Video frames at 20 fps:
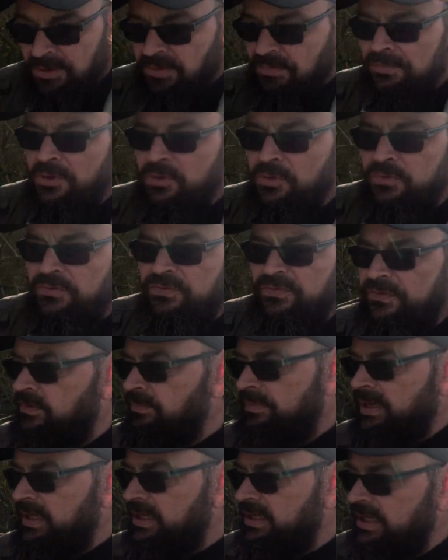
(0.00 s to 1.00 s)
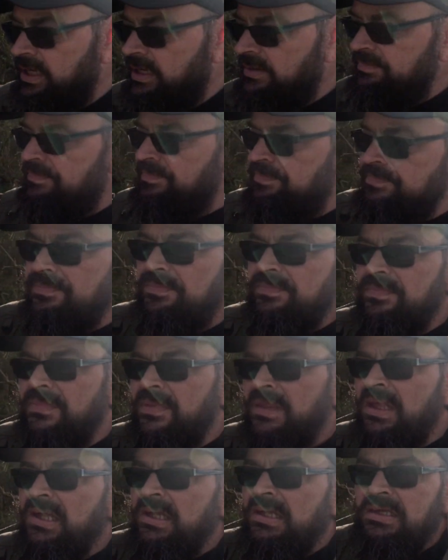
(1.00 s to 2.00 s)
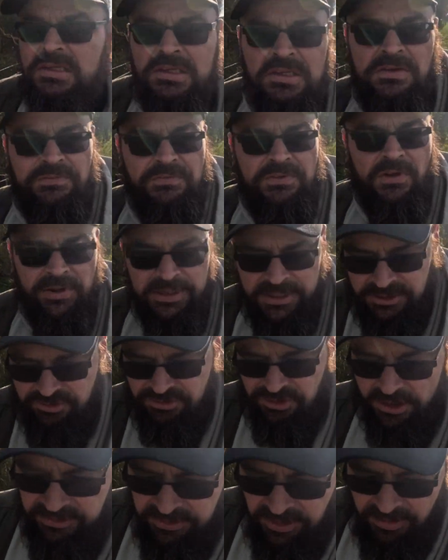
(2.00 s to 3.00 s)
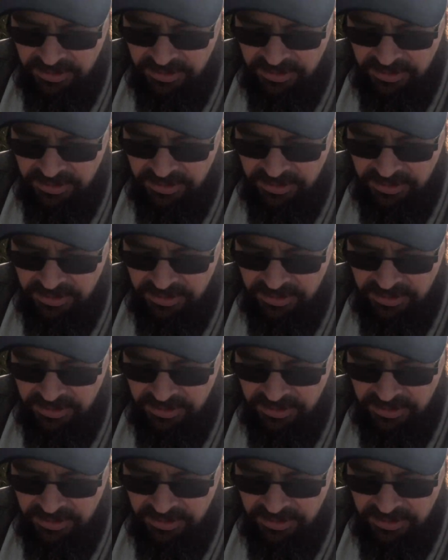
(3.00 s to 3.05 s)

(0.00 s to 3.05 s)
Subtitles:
move for me flying the drone